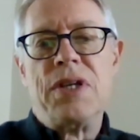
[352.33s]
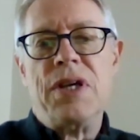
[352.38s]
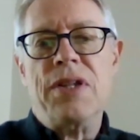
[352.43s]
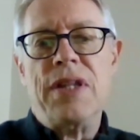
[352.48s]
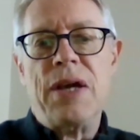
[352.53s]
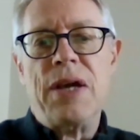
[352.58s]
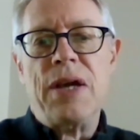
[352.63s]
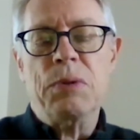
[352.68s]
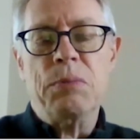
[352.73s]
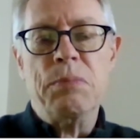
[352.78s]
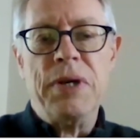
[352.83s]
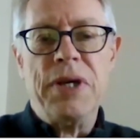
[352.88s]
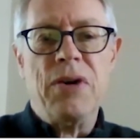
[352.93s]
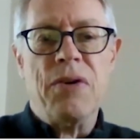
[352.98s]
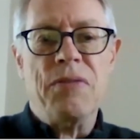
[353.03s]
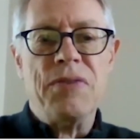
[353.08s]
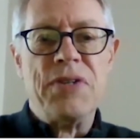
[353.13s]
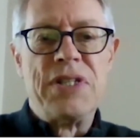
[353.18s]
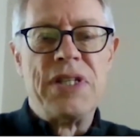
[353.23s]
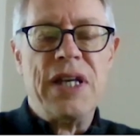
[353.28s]
and they will be
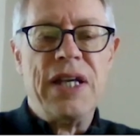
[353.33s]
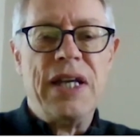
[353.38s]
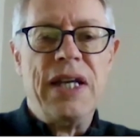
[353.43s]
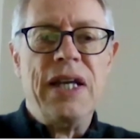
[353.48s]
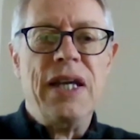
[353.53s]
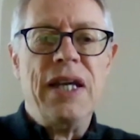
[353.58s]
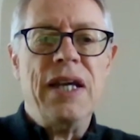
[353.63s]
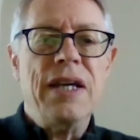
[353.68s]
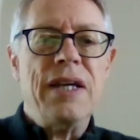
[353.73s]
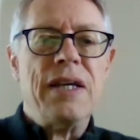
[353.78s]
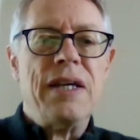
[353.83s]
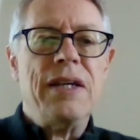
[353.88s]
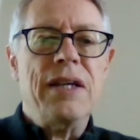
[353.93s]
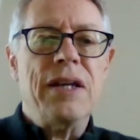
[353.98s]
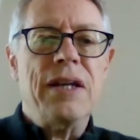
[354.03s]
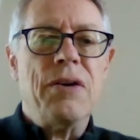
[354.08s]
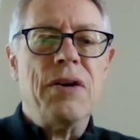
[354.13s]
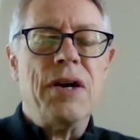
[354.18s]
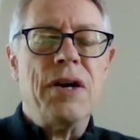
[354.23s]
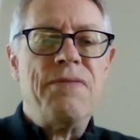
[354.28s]
obviously
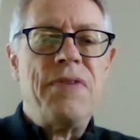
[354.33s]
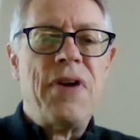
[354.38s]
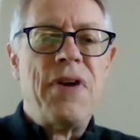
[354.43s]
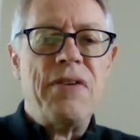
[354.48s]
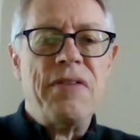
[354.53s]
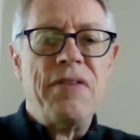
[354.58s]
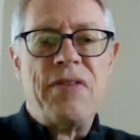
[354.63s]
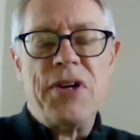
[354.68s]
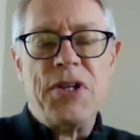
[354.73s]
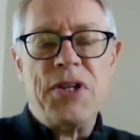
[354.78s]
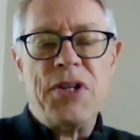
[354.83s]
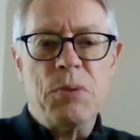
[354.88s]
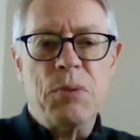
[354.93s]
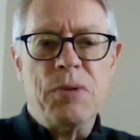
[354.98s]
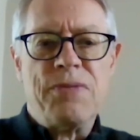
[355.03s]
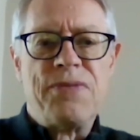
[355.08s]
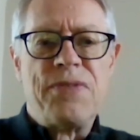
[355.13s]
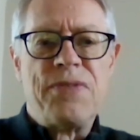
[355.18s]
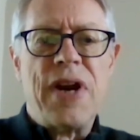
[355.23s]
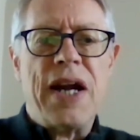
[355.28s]
a very
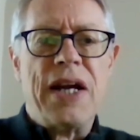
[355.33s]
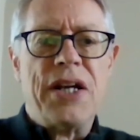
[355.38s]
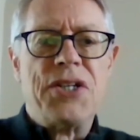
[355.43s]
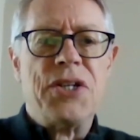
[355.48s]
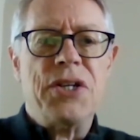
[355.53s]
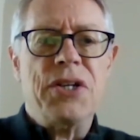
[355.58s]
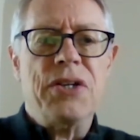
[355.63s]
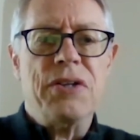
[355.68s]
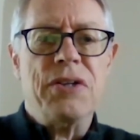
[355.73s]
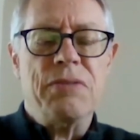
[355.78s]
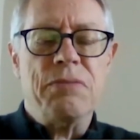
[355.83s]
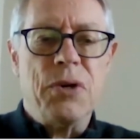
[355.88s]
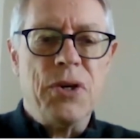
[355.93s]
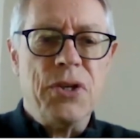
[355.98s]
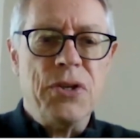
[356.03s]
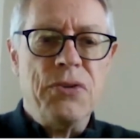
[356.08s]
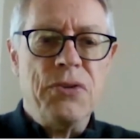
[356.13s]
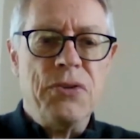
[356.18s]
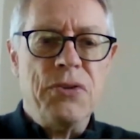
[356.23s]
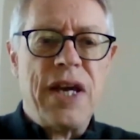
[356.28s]
small fraction of what
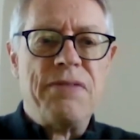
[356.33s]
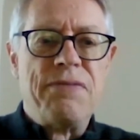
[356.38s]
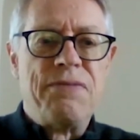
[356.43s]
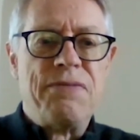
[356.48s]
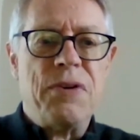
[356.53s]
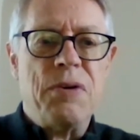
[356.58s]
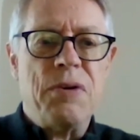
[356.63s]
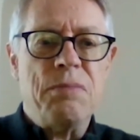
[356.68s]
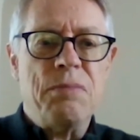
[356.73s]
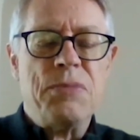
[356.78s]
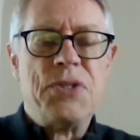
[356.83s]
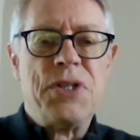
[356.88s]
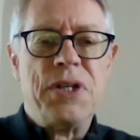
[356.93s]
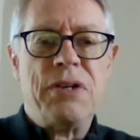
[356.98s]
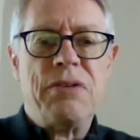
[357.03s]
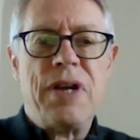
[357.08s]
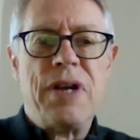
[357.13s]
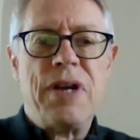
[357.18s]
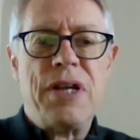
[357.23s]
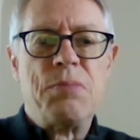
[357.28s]
you get from
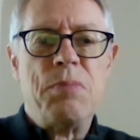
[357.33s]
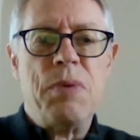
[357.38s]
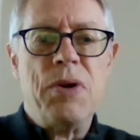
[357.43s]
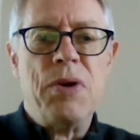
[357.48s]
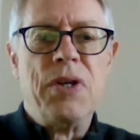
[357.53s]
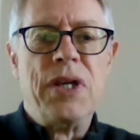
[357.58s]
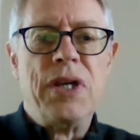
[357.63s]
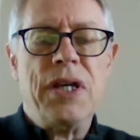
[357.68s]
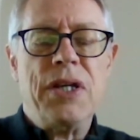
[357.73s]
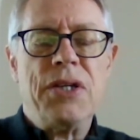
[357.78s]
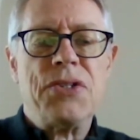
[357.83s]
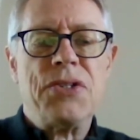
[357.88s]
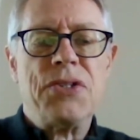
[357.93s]
cigarette smoking.